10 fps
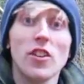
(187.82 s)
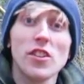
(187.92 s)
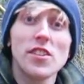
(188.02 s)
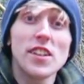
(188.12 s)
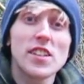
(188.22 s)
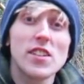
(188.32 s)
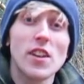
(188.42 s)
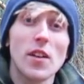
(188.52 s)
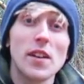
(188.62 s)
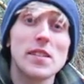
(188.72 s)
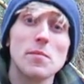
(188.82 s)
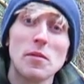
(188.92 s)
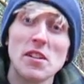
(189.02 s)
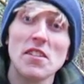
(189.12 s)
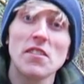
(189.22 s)
Another thing to note is the
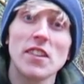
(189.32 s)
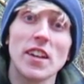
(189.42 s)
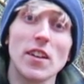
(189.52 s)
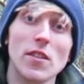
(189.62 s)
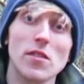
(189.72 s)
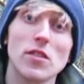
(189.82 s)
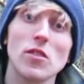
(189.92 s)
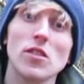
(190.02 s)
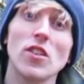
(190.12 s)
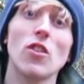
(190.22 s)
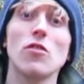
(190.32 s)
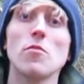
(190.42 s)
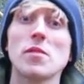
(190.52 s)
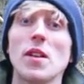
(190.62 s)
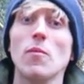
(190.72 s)
material they use. Using
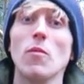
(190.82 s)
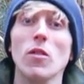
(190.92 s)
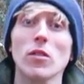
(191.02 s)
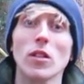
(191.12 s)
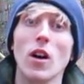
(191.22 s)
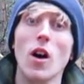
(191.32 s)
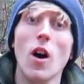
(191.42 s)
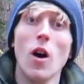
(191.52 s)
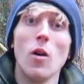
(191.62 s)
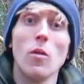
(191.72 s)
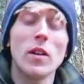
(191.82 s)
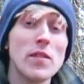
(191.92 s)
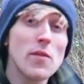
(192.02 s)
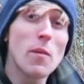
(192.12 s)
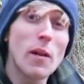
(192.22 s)
100% wool,
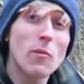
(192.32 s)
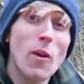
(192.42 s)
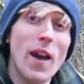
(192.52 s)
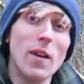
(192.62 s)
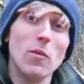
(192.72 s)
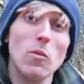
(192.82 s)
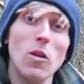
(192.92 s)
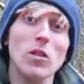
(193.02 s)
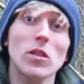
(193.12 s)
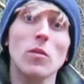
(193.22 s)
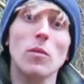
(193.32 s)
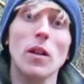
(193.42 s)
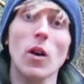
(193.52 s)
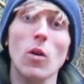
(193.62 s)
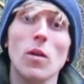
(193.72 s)
even when wet, wool
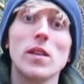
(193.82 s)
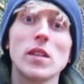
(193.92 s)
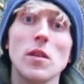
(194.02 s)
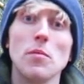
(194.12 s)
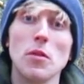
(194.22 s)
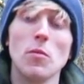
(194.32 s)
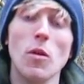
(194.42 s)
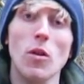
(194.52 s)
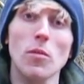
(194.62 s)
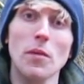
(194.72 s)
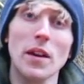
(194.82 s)
will always keep you warm.